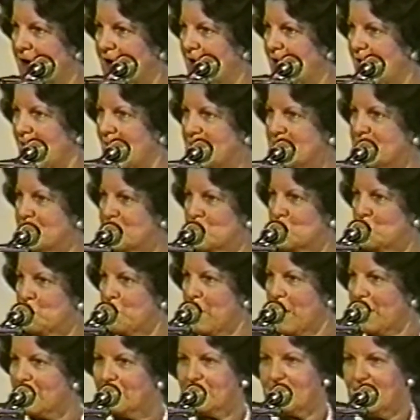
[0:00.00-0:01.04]
I
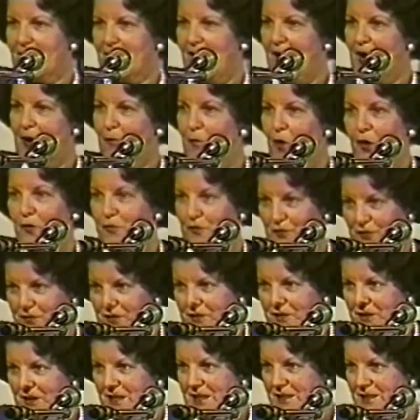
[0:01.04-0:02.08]
suspect I won't
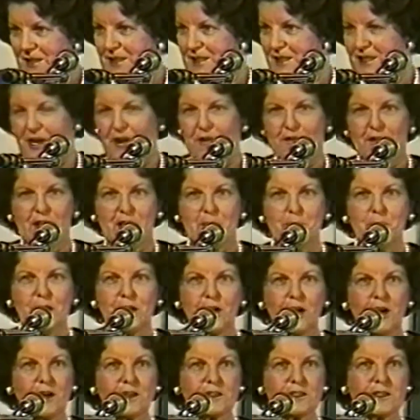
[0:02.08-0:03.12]
necessarily,
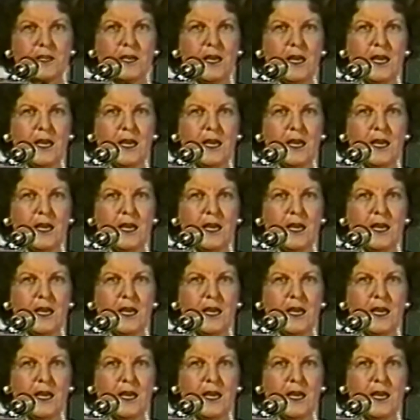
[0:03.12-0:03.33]
because